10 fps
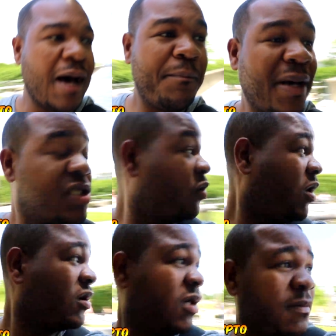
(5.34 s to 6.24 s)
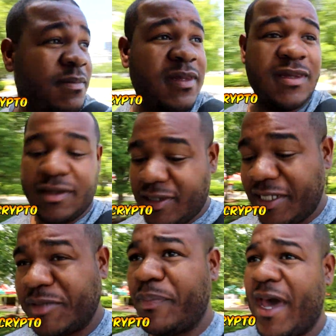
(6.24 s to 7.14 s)
I'm about to walk up
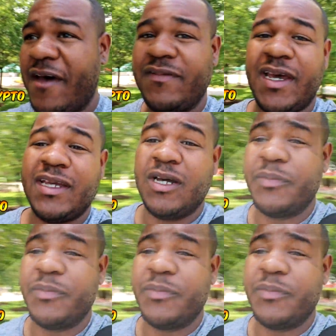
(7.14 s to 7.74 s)
this path lane